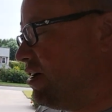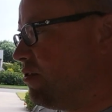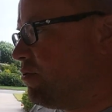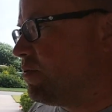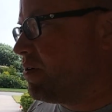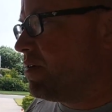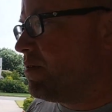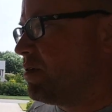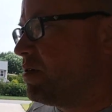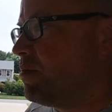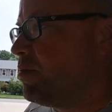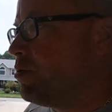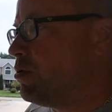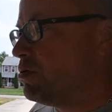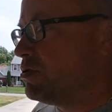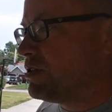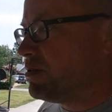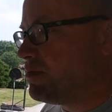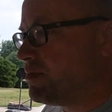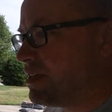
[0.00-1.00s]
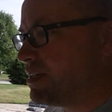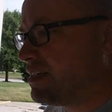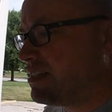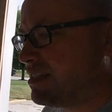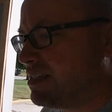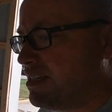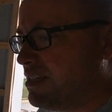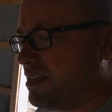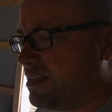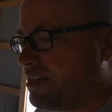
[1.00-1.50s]
We're able to pull some
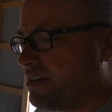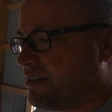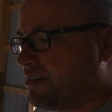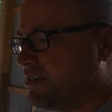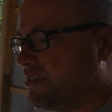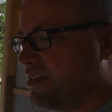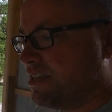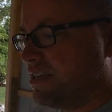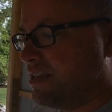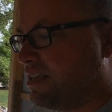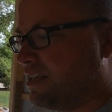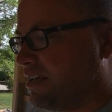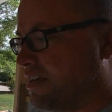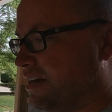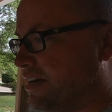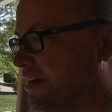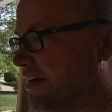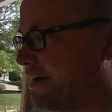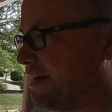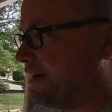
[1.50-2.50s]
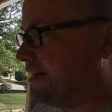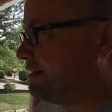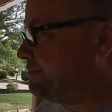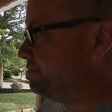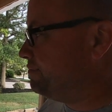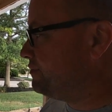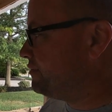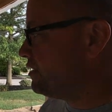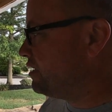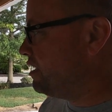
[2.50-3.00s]
things in now.
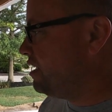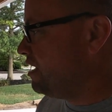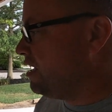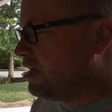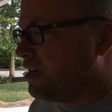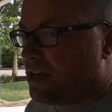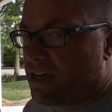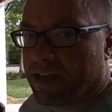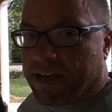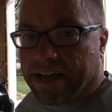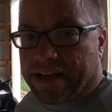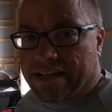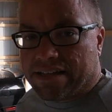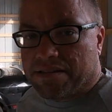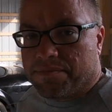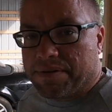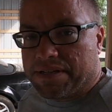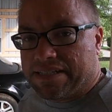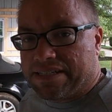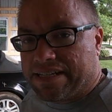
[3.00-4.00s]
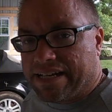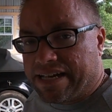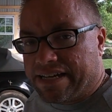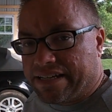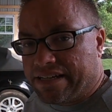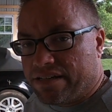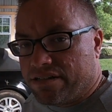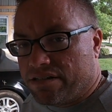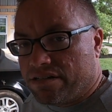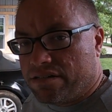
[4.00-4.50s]
I got the
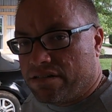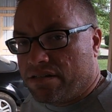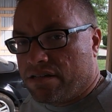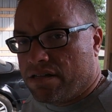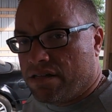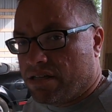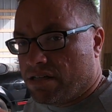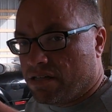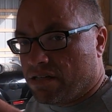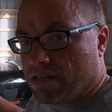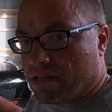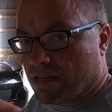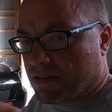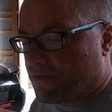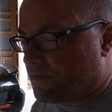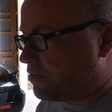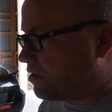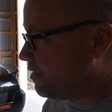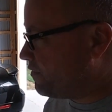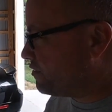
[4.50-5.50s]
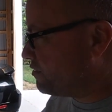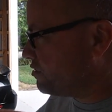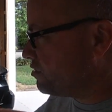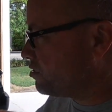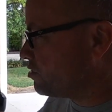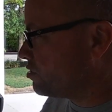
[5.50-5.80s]
Mustang here. If you haven't